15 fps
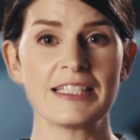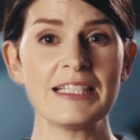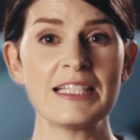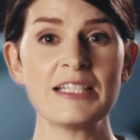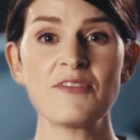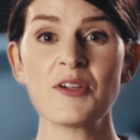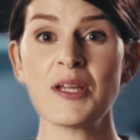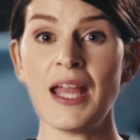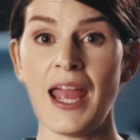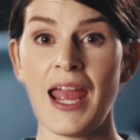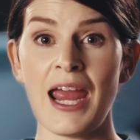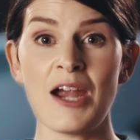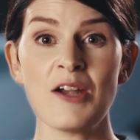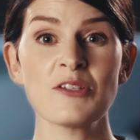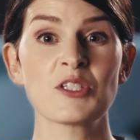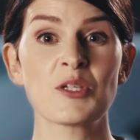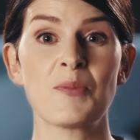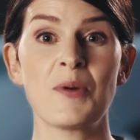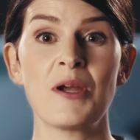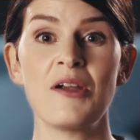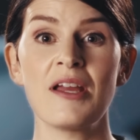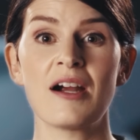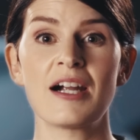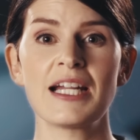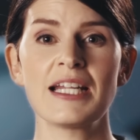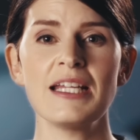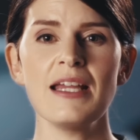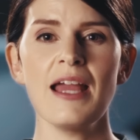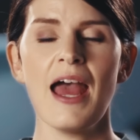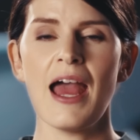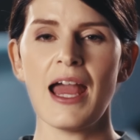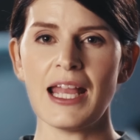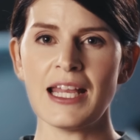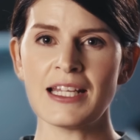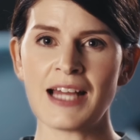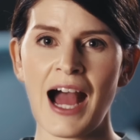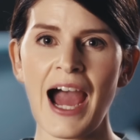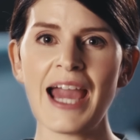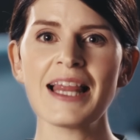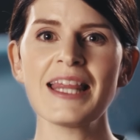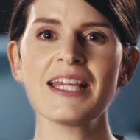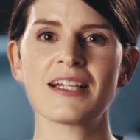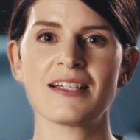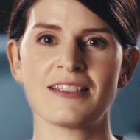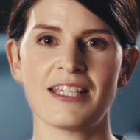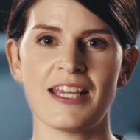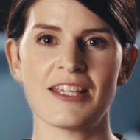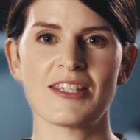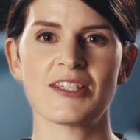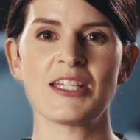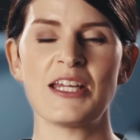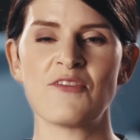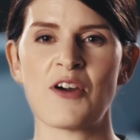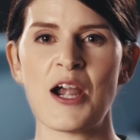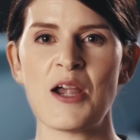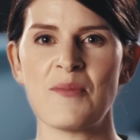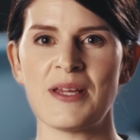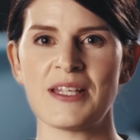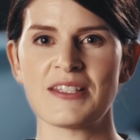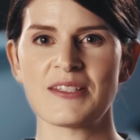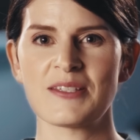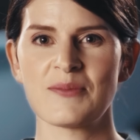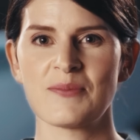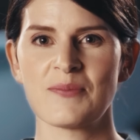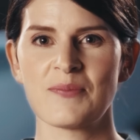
delivering air superiority in highly contested environments,